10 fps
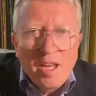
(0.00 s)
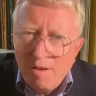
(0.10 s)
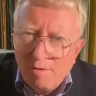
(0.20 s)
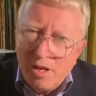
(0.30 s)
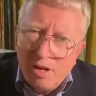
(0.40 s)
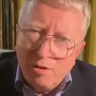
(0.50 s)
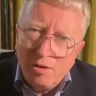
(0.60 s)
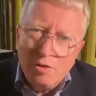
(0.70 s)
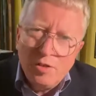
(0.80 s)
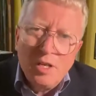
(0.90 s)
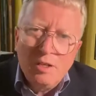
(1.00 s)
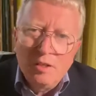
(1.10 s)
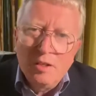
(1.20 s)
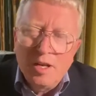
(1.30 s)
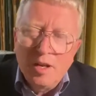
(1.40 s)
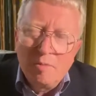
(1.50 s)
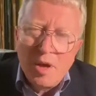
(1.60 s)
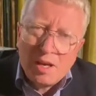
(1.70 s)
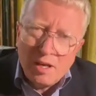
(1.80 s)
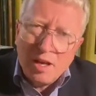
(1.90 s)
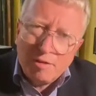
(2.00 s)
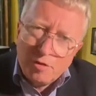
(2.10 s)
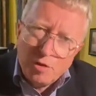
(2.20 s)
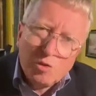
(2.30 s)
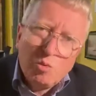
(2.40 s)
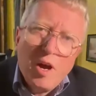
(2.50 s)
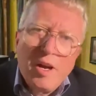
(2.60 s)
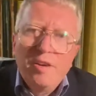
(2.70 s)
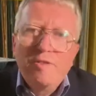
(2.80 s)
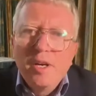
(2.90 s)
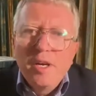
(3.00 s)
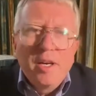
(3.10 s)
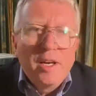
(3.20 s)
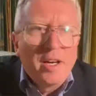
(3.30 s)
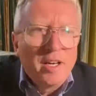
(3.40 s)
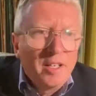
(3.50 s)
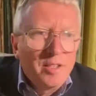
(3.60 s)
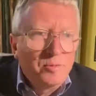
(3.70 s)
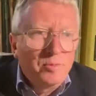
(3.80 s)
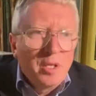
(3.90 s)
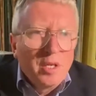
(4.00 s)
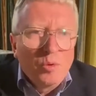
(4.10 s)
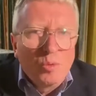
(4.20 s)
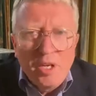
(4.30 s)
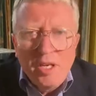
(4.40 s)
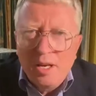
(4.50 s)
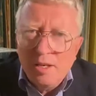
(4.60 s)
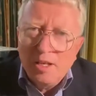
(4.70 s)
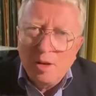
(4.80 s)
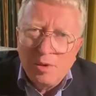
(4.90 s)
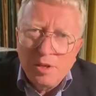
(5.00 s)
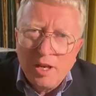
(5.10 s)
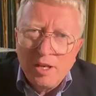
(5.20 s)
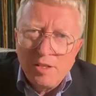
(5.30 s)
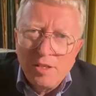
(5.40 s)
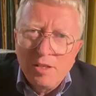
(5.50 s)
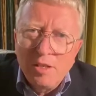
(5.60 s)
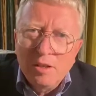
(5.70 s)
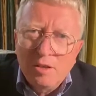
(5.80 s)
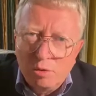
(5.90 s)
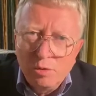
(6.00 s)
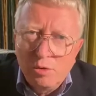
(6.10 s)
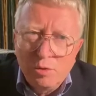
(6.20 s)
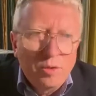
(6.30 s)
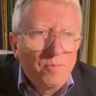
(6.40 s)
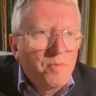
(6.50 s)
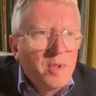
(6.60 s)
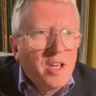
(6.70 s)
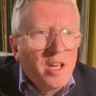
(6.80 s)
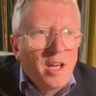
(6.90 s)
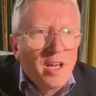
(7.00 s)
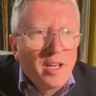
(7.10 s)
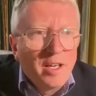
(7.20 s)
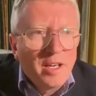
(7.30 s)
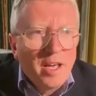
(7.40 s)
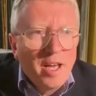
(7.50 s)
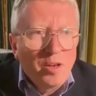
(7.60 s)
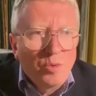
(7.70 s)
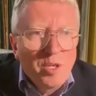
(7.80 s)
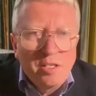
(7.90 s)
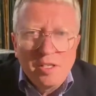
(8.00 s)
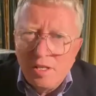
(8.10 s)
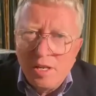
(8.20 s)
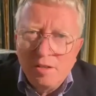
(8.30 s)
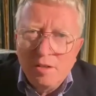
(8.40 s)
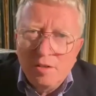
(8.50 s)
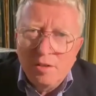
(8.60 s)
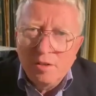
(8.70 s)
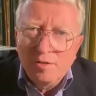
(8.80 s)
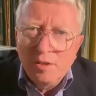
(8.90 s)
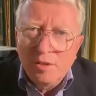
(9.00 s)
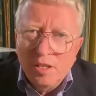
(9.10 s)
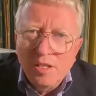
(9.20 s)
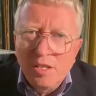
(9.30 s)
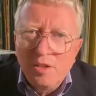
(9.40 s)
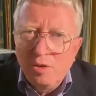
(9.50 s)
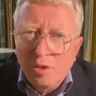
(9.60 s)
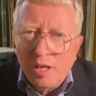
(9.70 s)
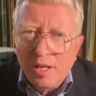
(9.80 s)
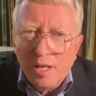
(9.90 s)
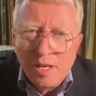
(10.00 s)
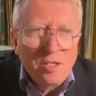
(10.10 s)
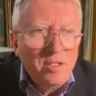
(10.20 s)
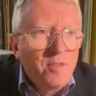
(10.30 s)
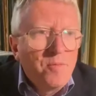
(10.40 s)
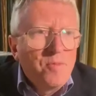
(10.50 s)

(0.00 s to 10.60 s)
Even here in New Zealand, back in our first wave, we had a couple of cases in a cold store, and we detected COVID-19 nucleic acid